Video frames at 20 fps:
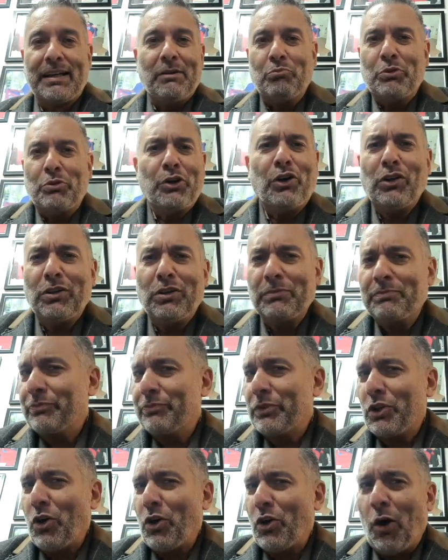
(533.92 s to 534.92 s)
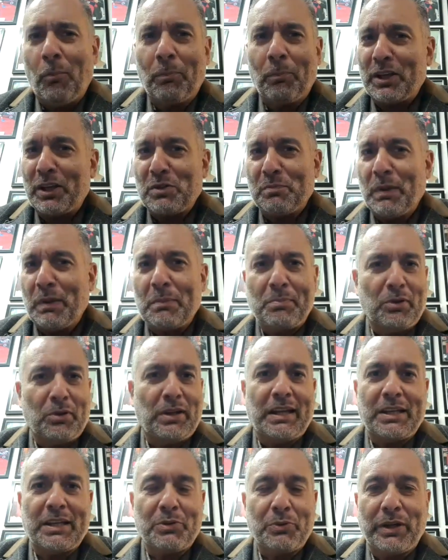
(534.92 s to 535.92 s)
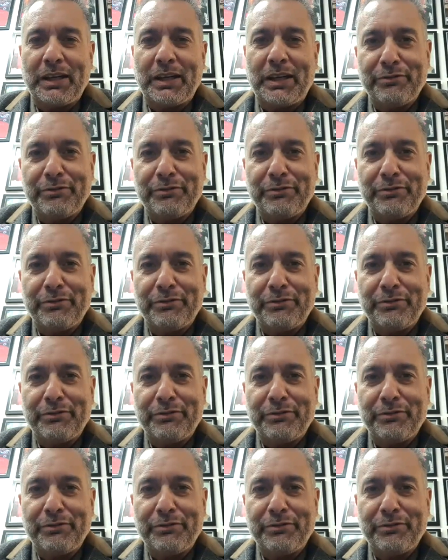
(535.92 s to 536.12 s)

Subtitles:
We're all complex people anyway.